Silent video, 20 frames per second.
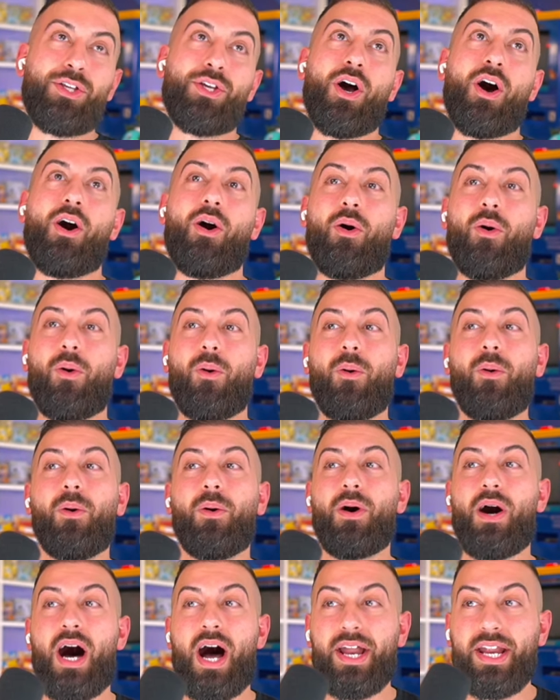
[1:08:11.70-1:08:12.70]
Yo.
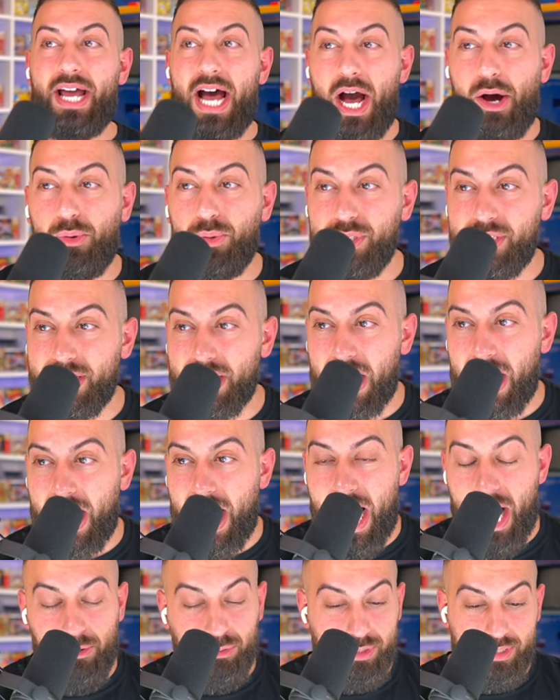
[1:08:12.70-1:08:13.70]
I, did, I was uh,
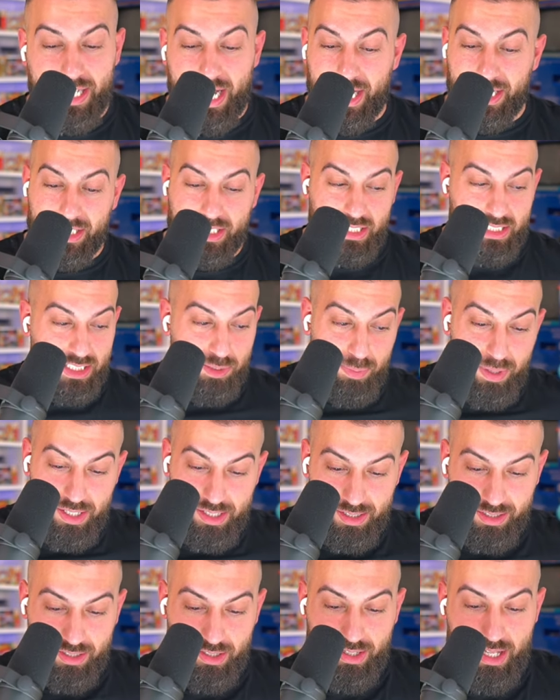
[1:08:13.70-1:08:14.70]
I was actually
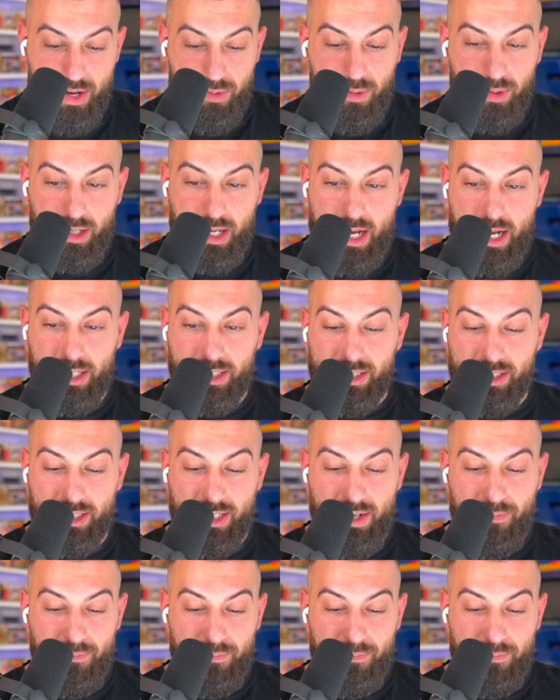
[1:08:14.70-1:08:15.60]
speechless on that one, guys.